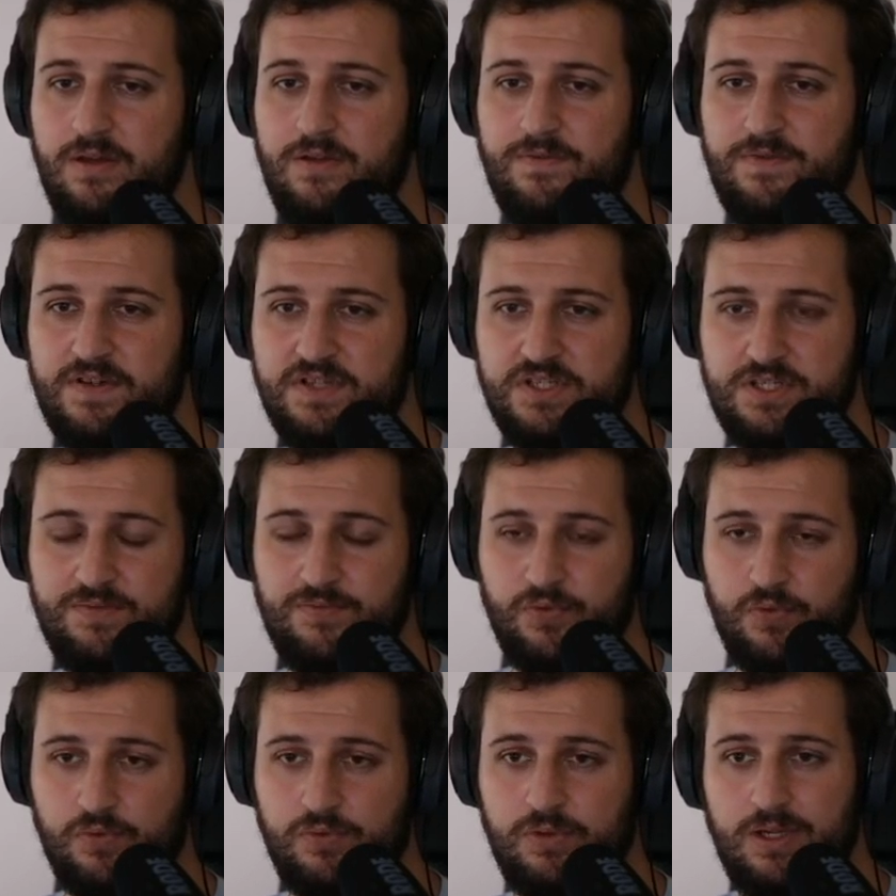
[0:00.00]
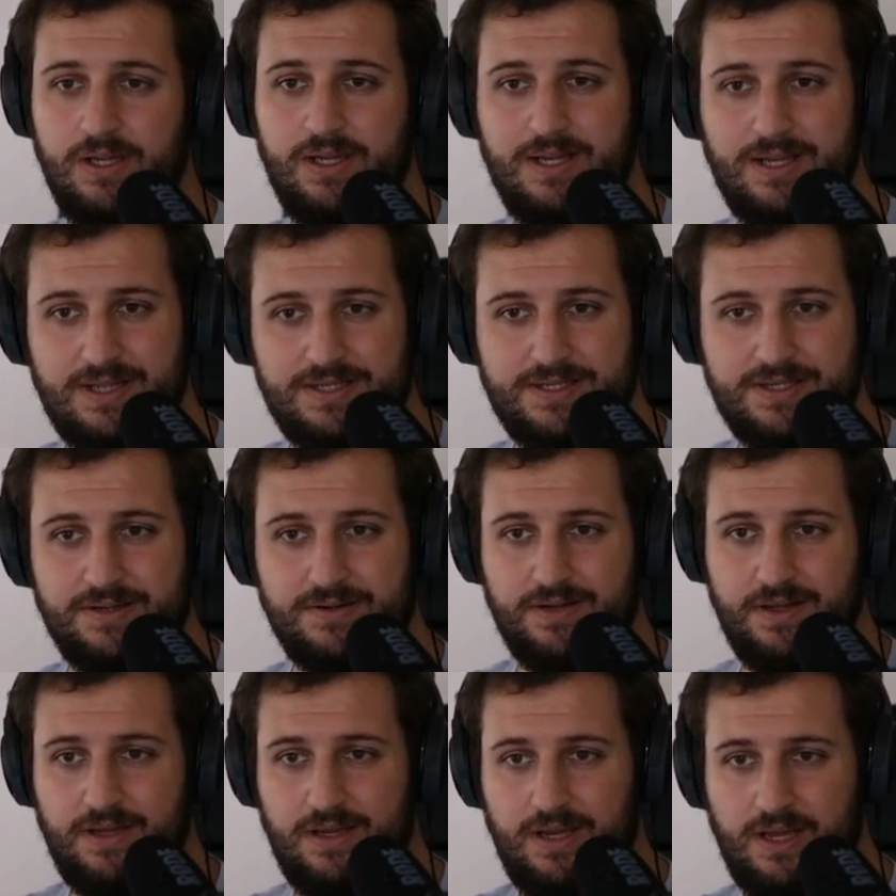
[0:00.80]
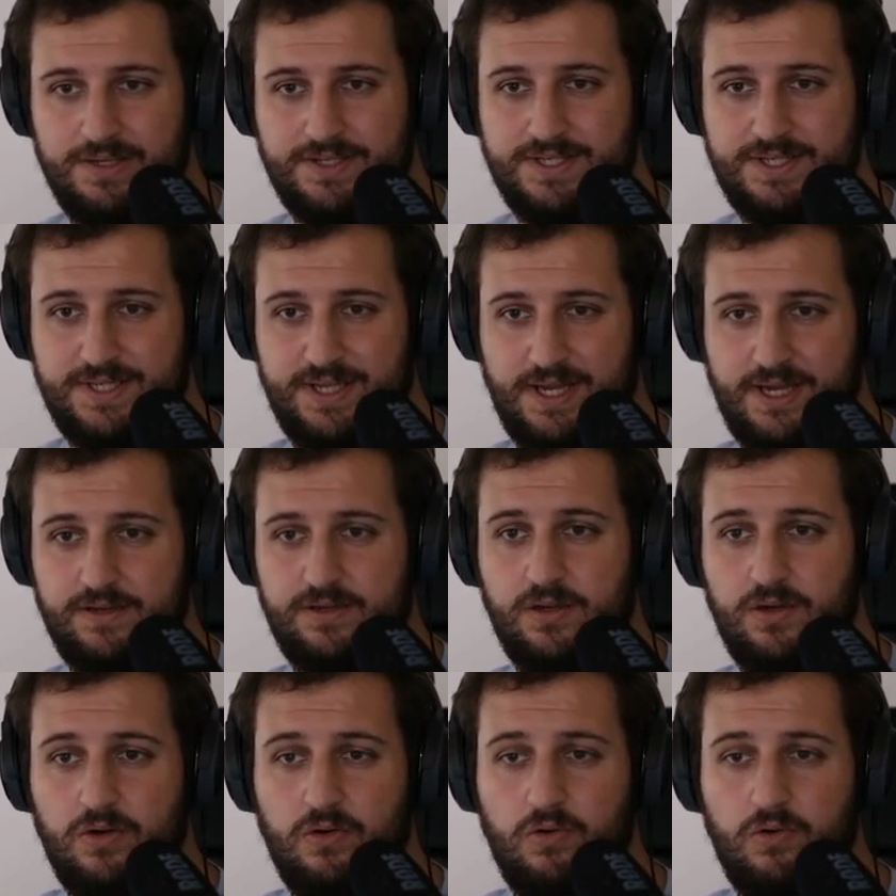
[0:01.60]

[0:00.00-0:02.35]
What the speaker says: First of all, let's look at Last Stand.